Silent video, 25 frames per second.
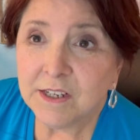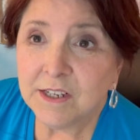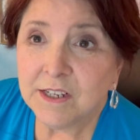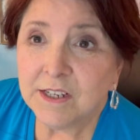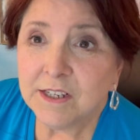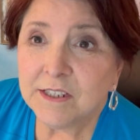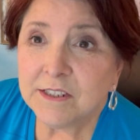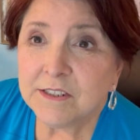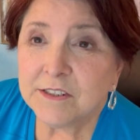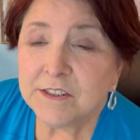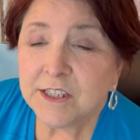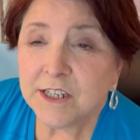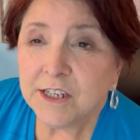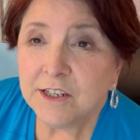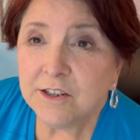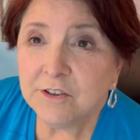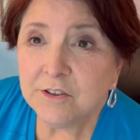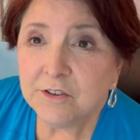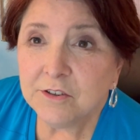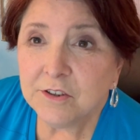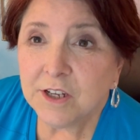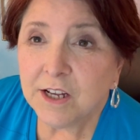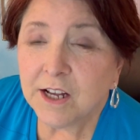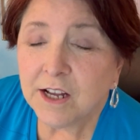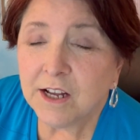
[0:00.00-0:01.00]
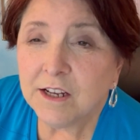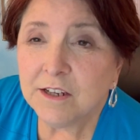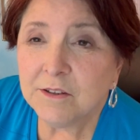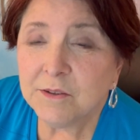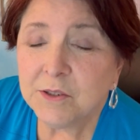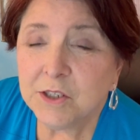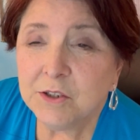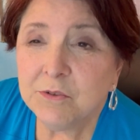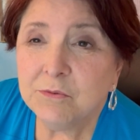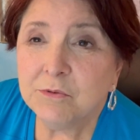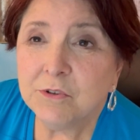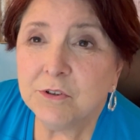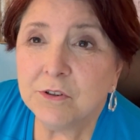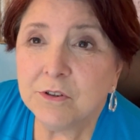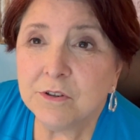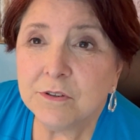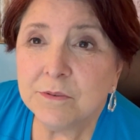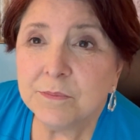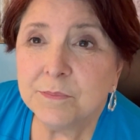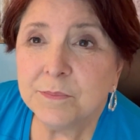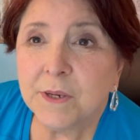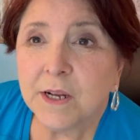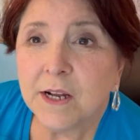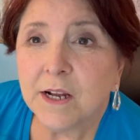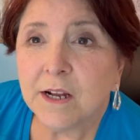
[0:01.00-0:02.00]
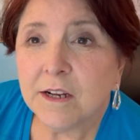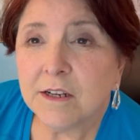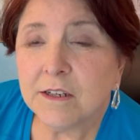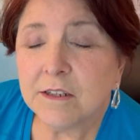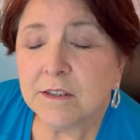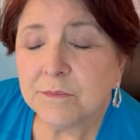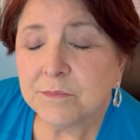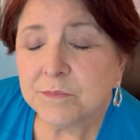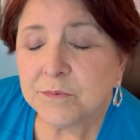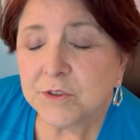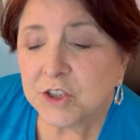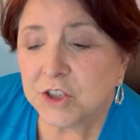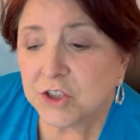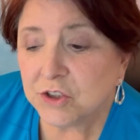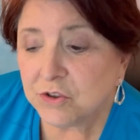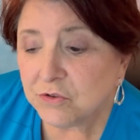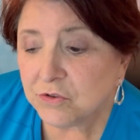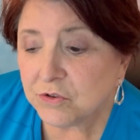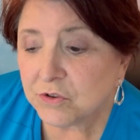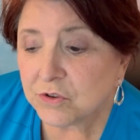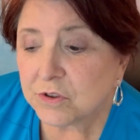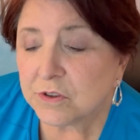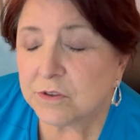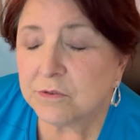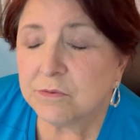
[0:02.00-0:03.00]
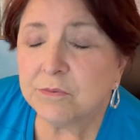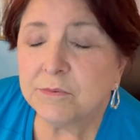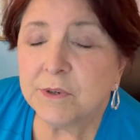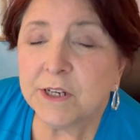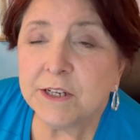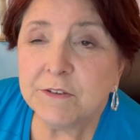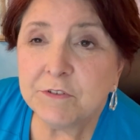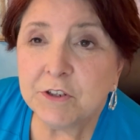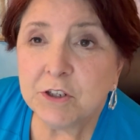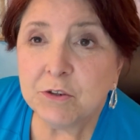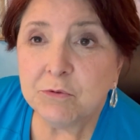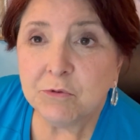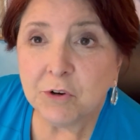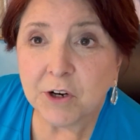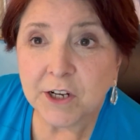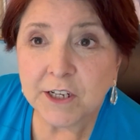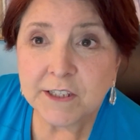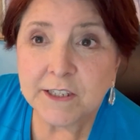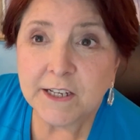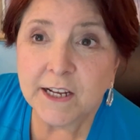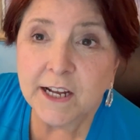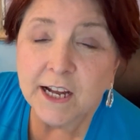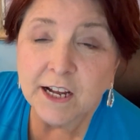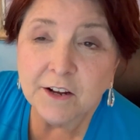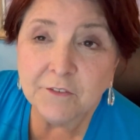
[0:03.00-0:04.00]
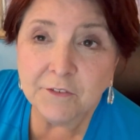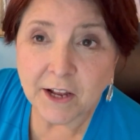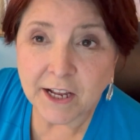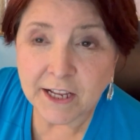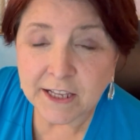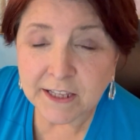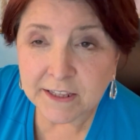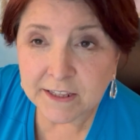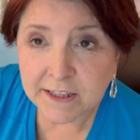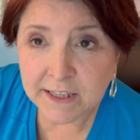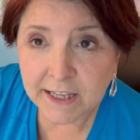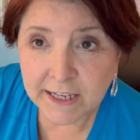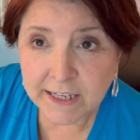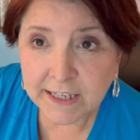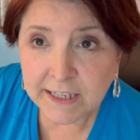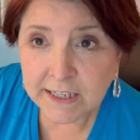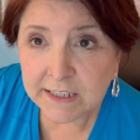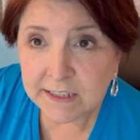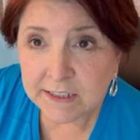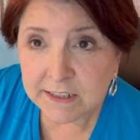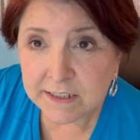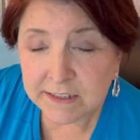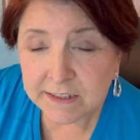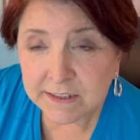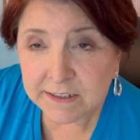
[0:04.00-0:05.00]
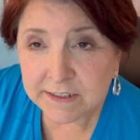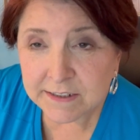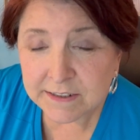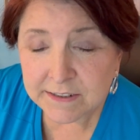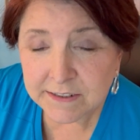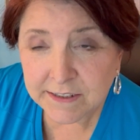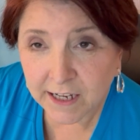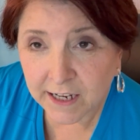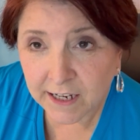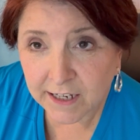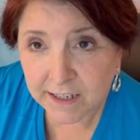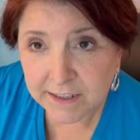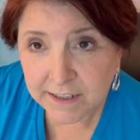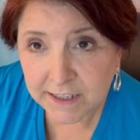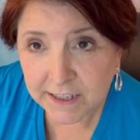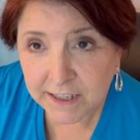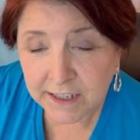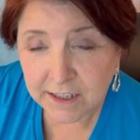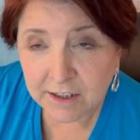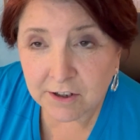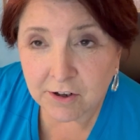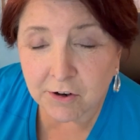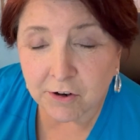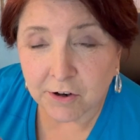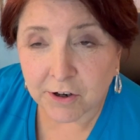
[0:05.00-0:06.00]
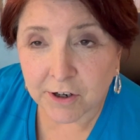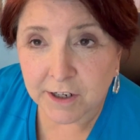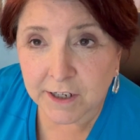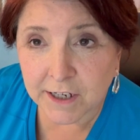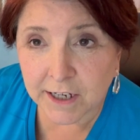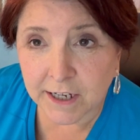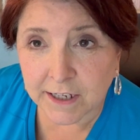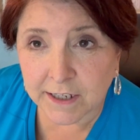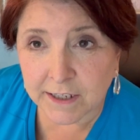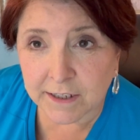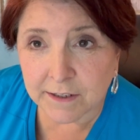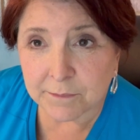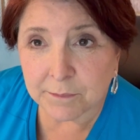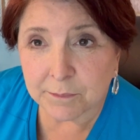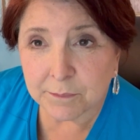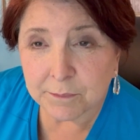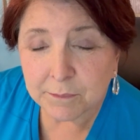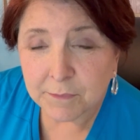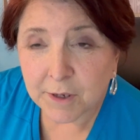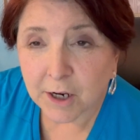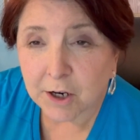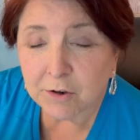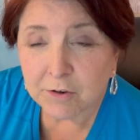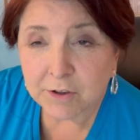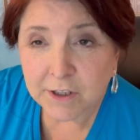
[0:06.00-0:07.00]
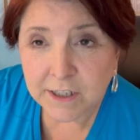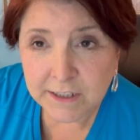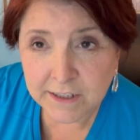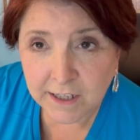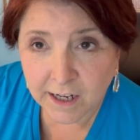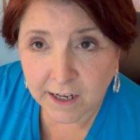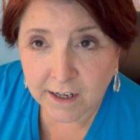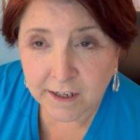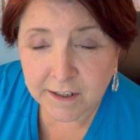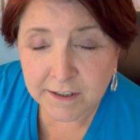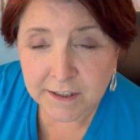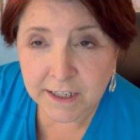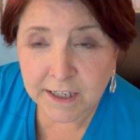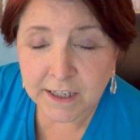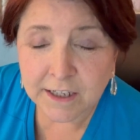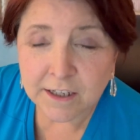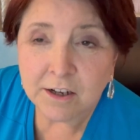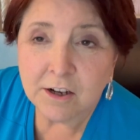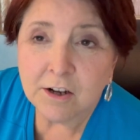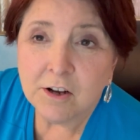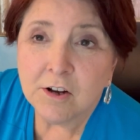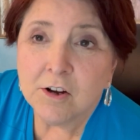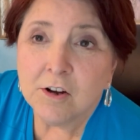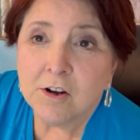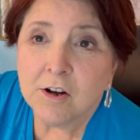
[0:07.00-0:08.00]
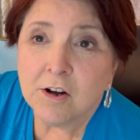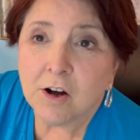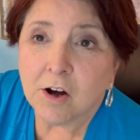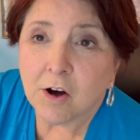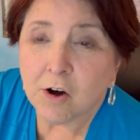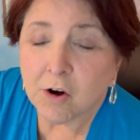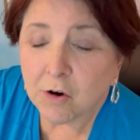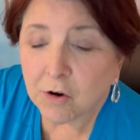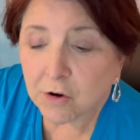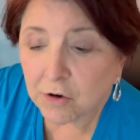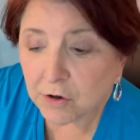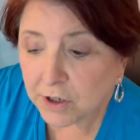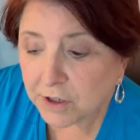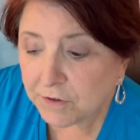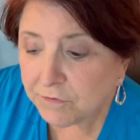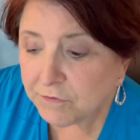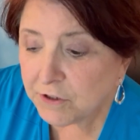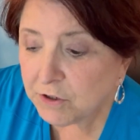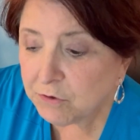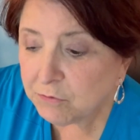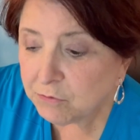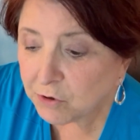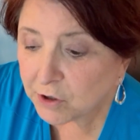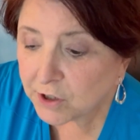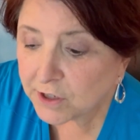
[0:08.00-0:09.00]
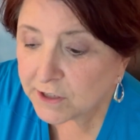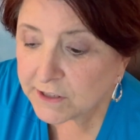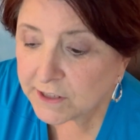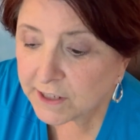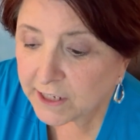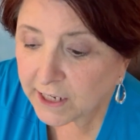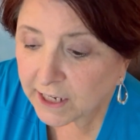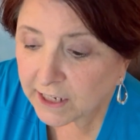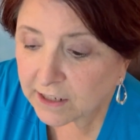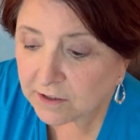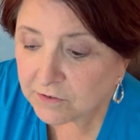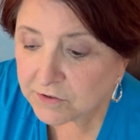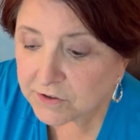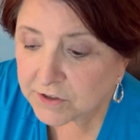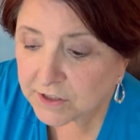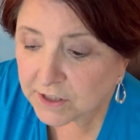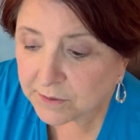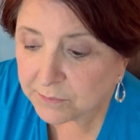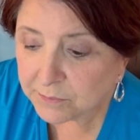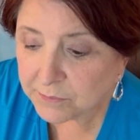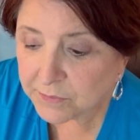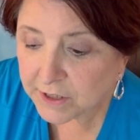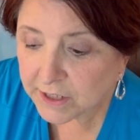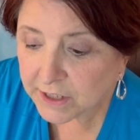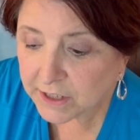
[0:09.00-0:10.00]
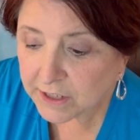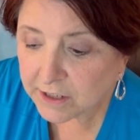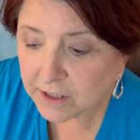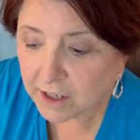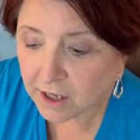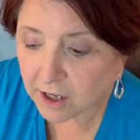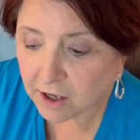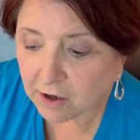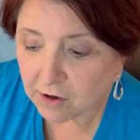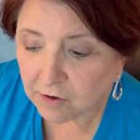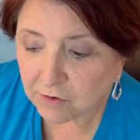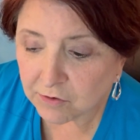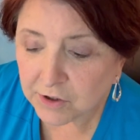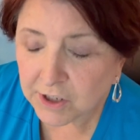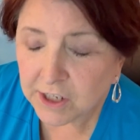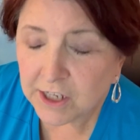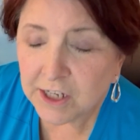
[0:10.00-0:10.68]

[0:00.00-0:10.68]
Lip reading: So you will choose if you want to have a late dining or a early dining, or if you want to have something called